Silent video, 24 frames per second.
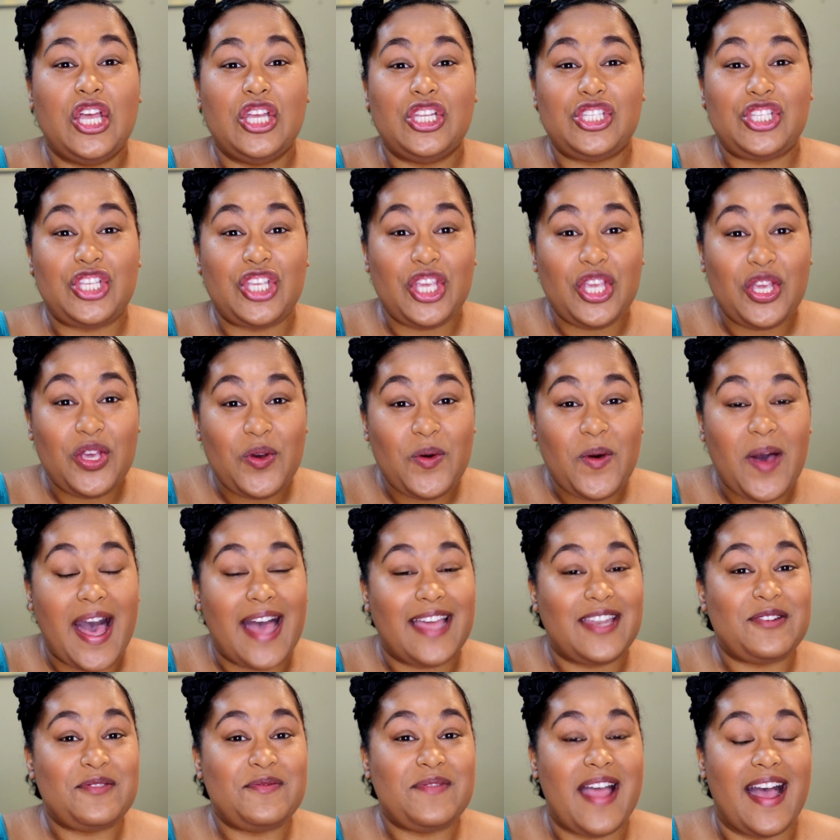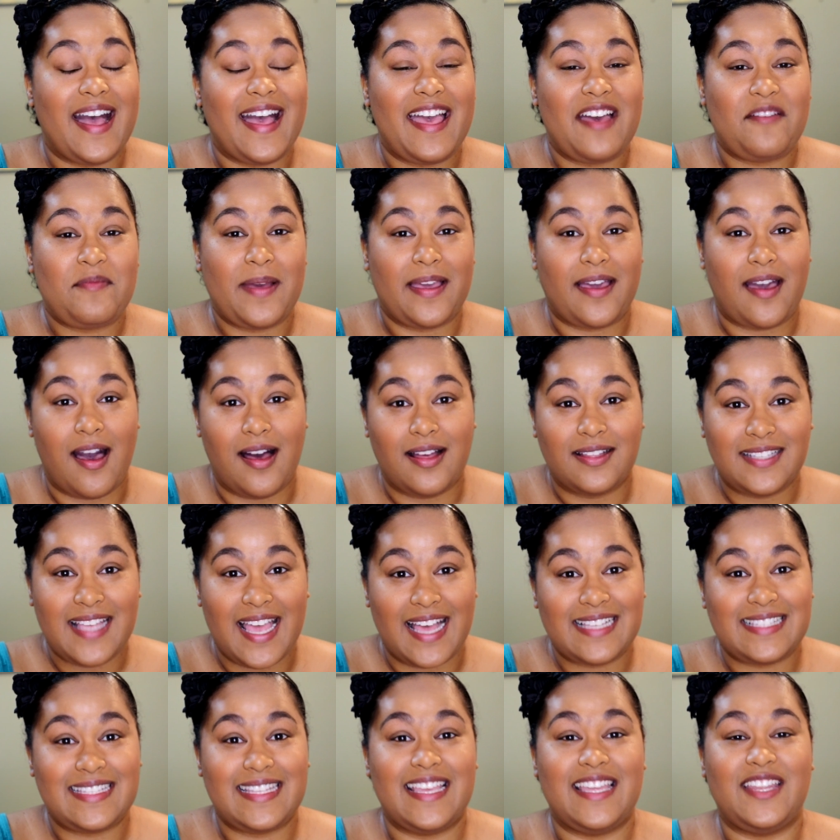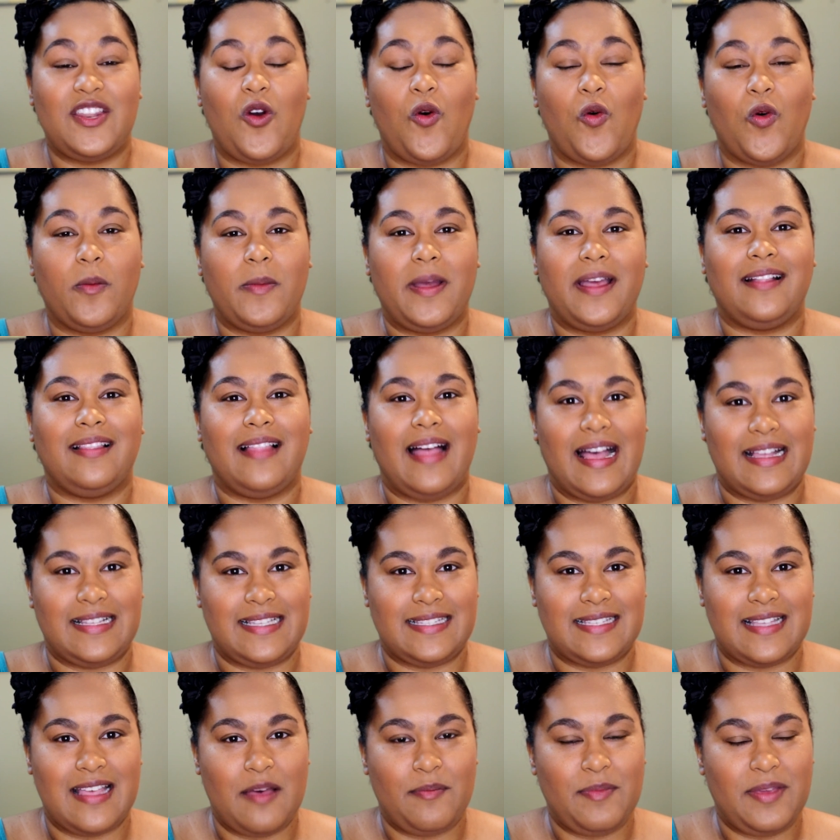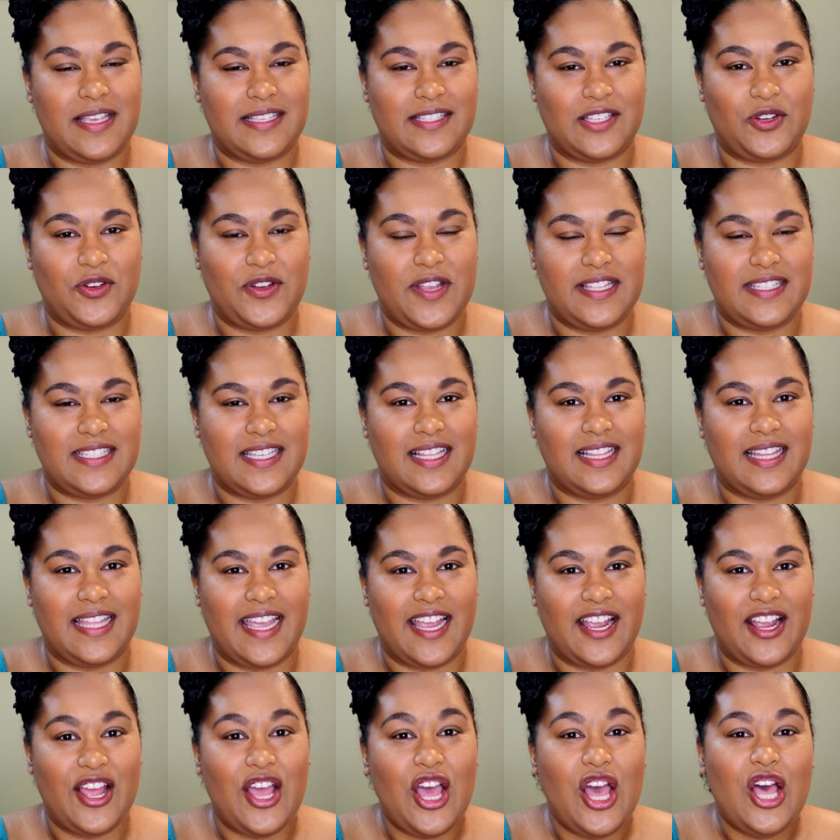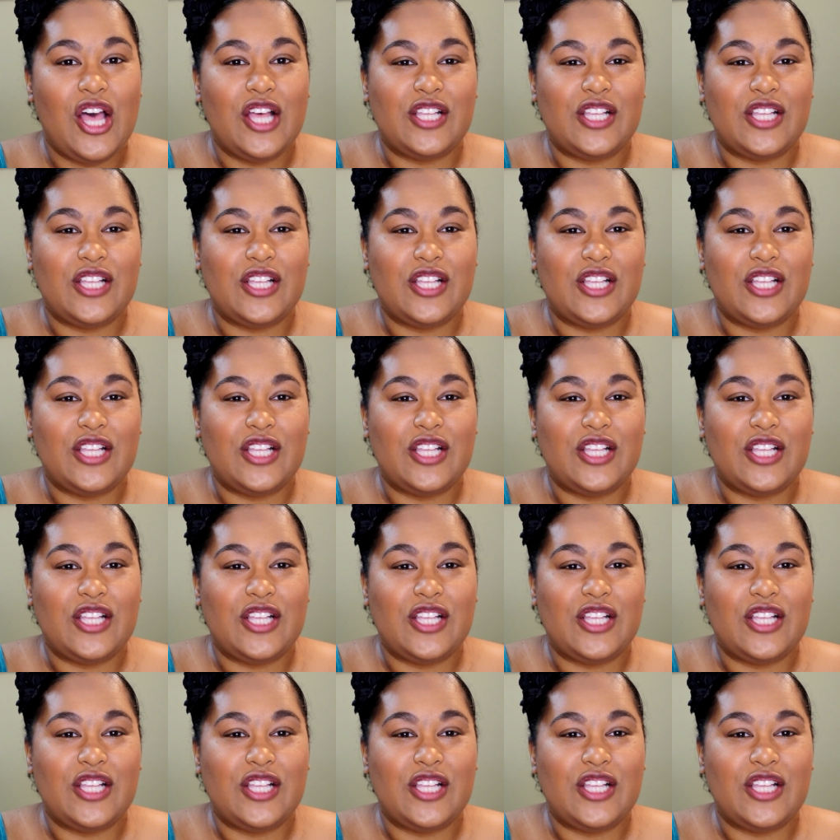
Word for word: Two, I do not have my contacts in or my glasses on because it creates a glare.